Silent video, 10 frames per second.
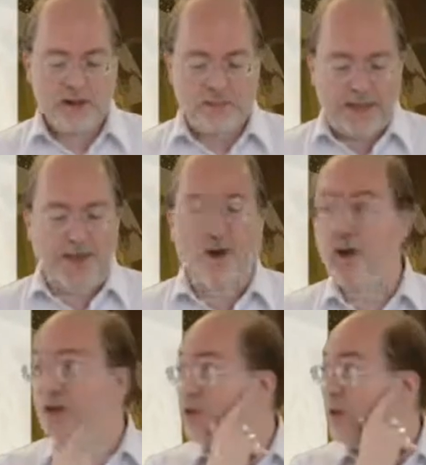
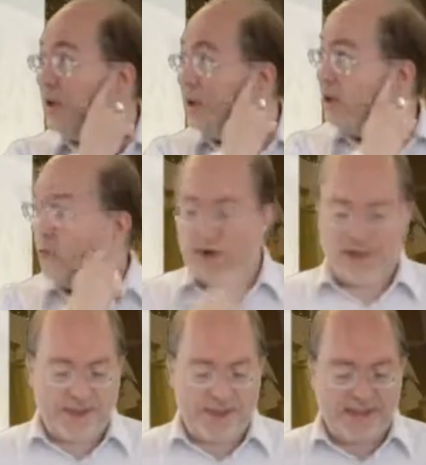because
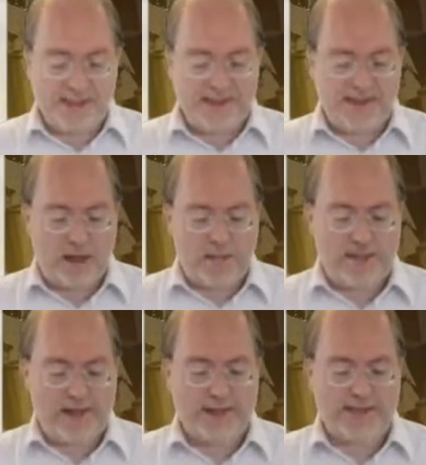with these
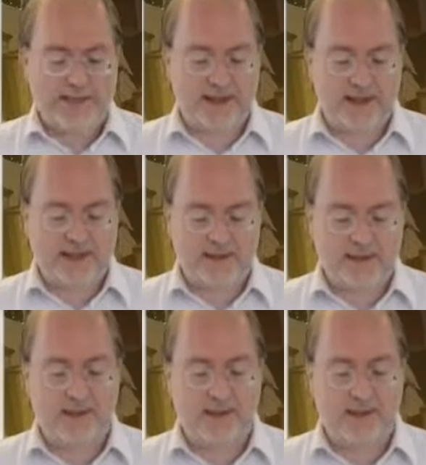intermediary states